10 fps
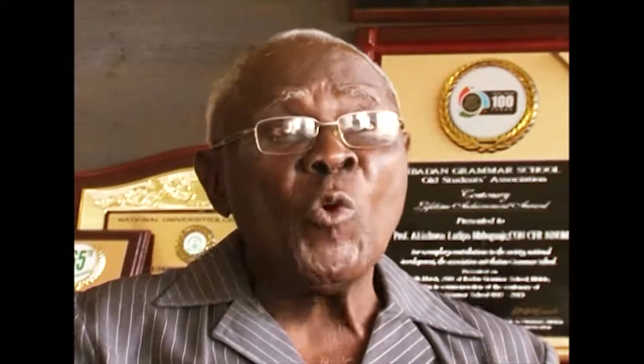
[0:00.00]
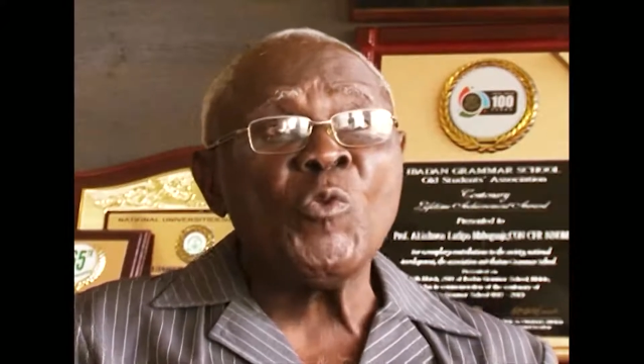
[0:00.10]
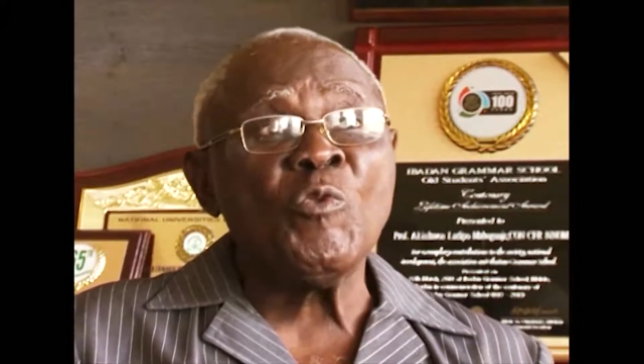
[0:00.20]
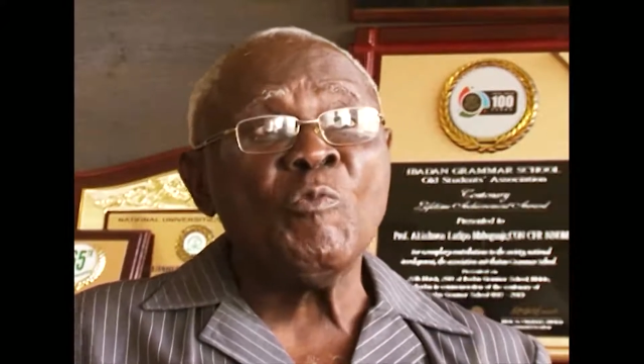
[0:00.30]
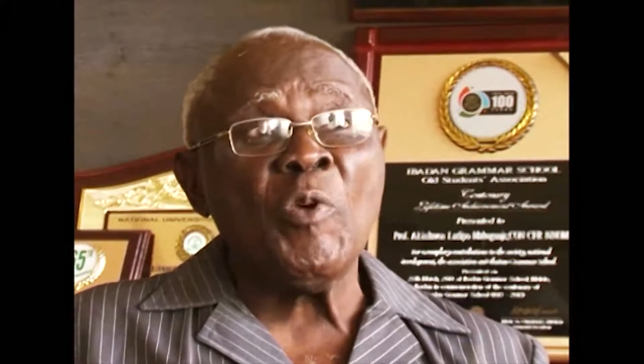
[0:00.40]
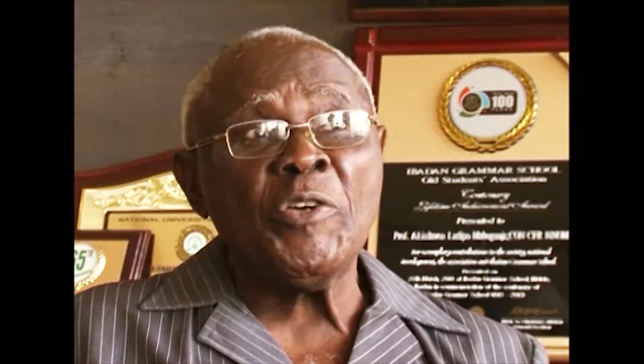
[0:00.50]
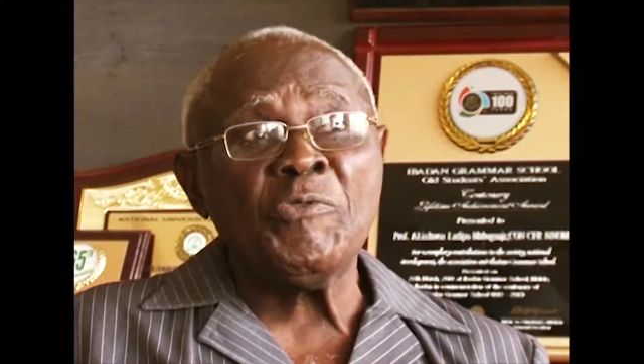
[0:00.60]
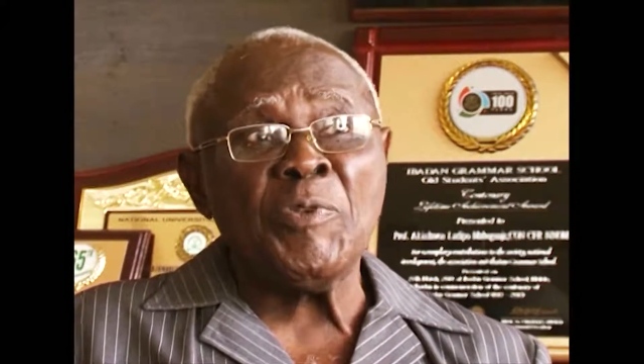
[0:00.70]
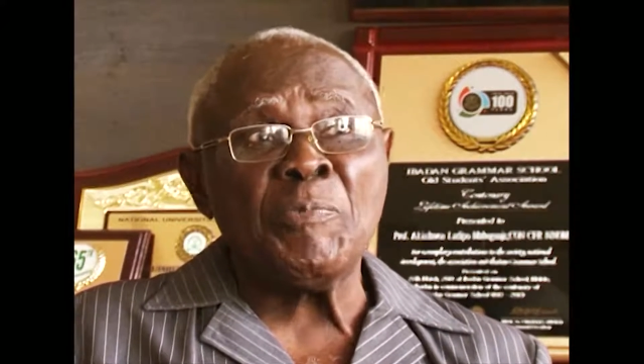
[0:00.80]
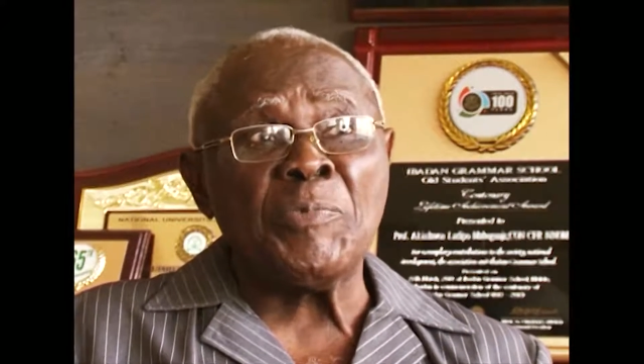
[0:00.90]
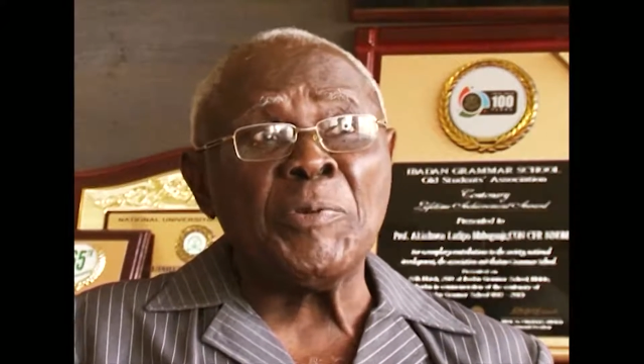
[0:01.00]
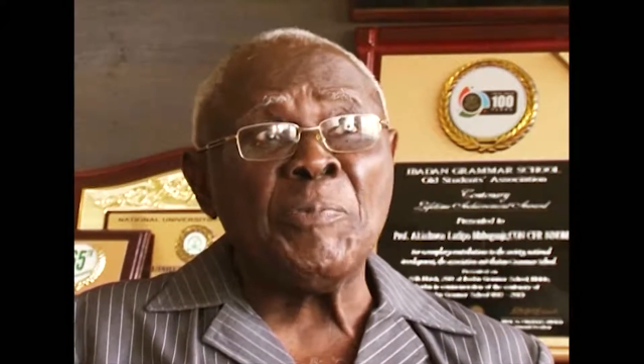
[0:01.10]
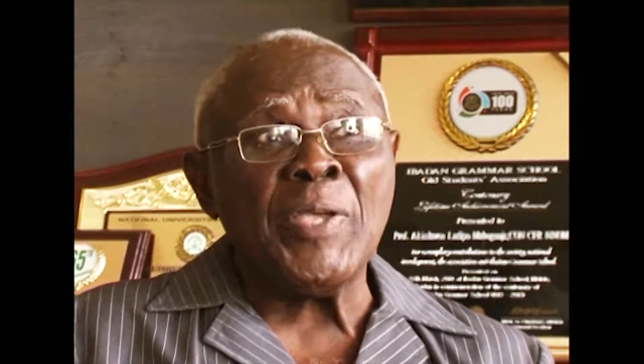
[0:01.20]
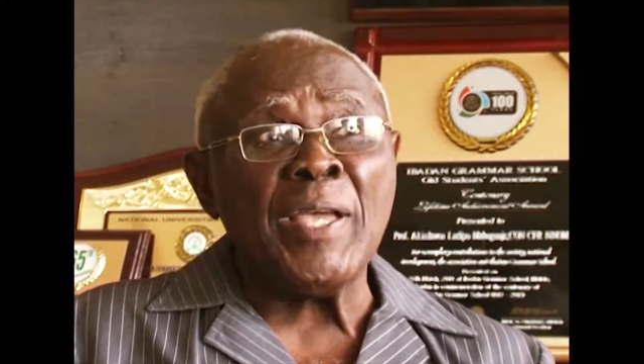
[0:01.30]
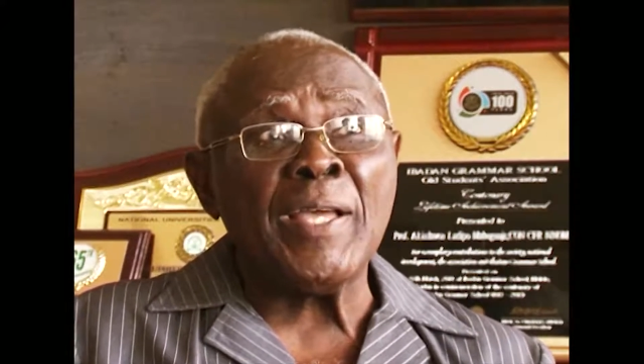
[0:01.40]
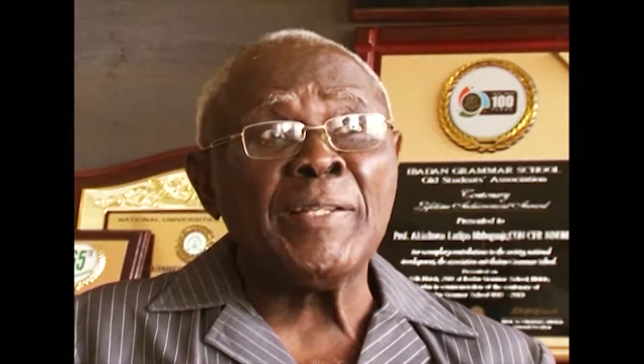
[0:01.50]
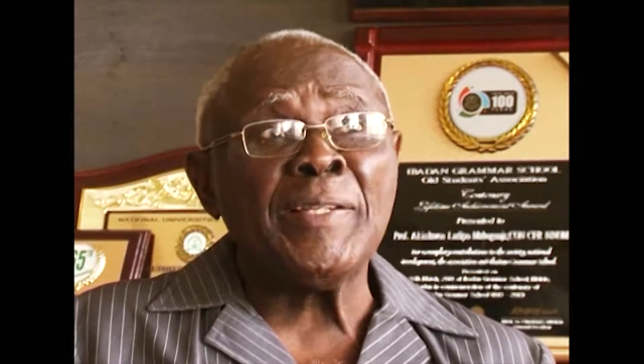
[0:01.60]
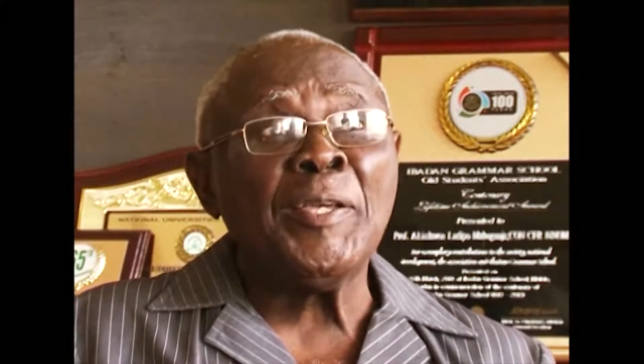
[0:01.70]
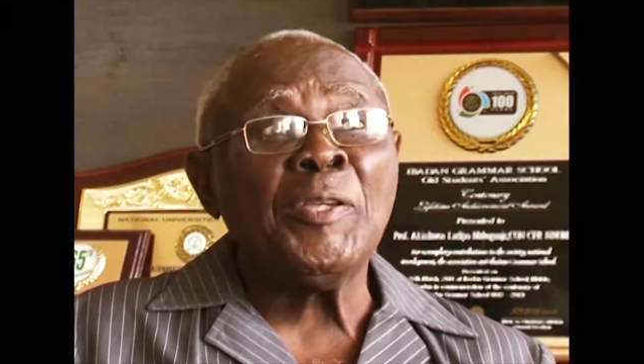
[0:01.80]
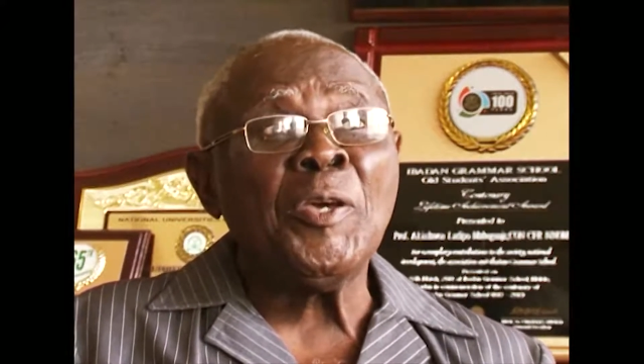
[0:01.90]
you must be prepared
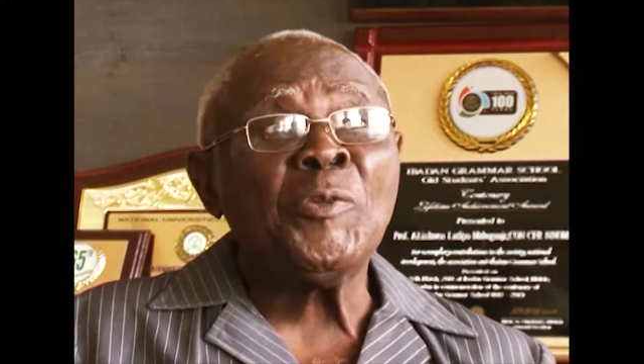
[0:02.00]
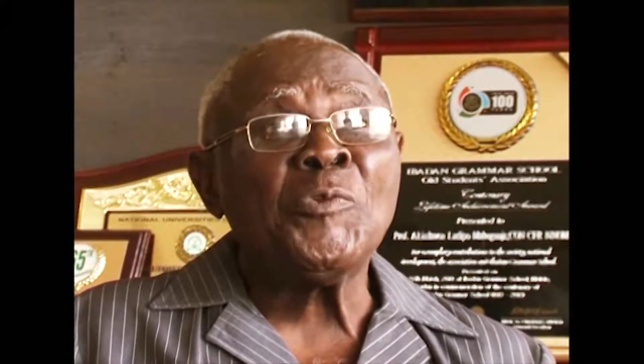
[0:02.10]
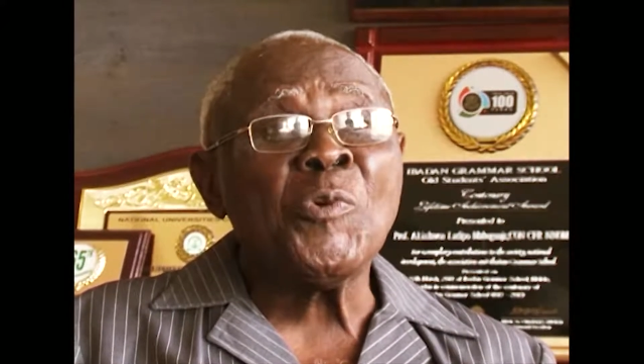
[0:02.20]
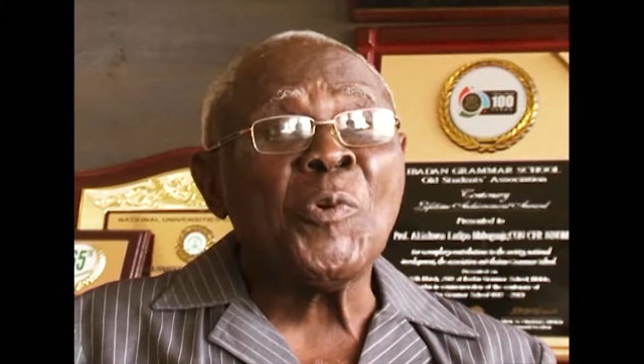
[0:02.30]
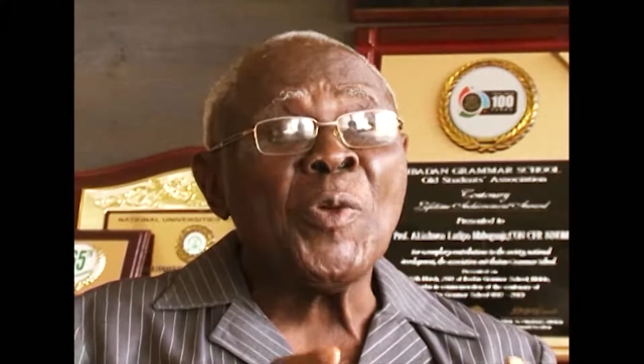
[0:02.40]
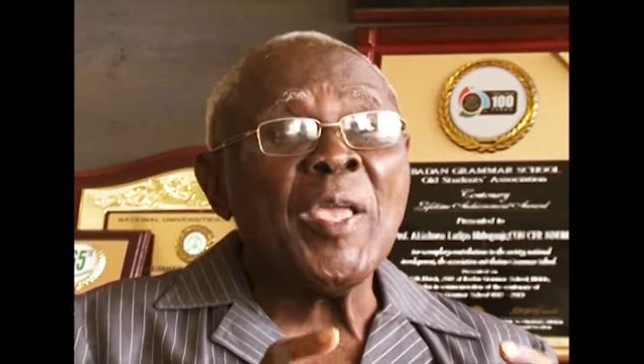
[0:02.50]
to